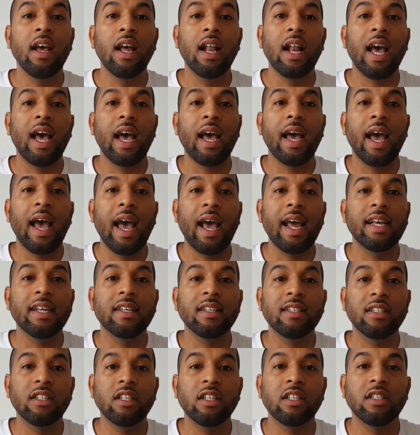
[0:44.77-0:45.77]

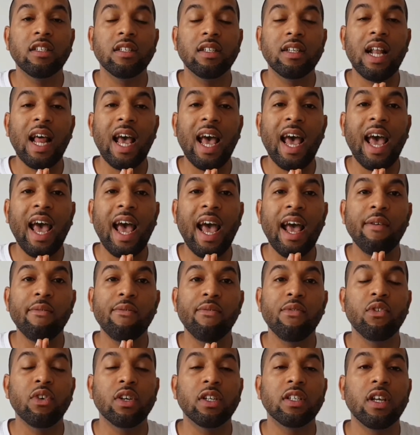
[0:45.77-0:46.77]
And
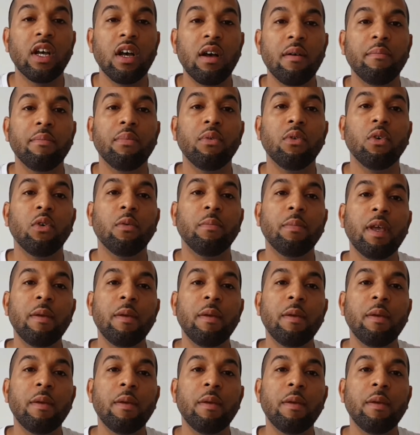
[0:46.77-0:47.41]
for example,